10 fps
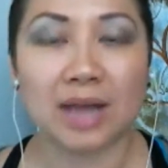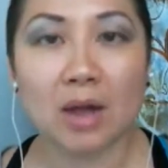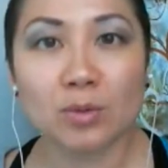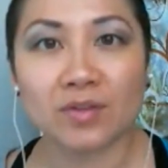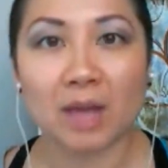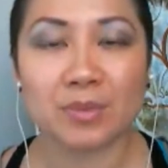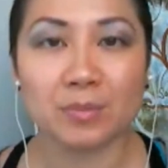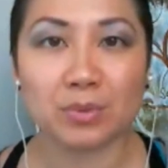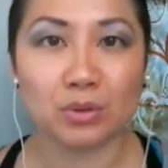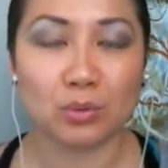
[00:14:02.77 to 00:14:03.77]
now we've got
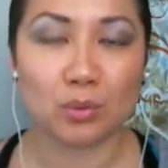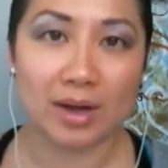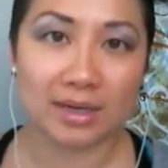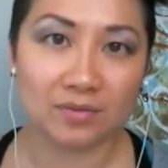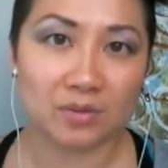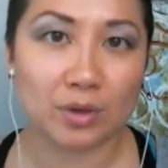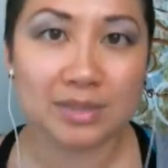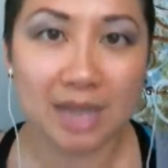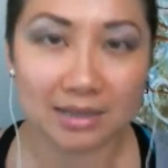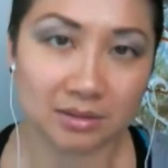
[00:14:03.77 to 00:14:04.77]
people who want even more
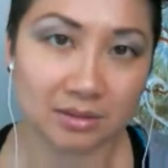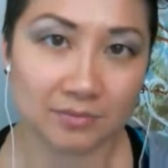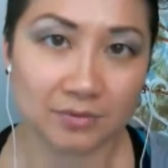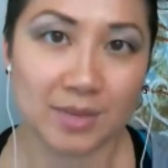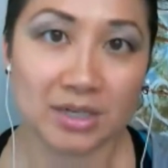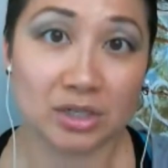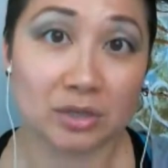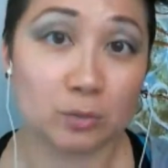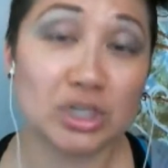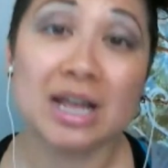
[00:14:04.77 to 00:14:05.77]
tactical
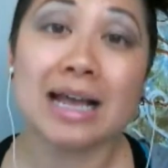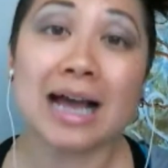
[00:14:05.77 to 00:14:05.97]
information, which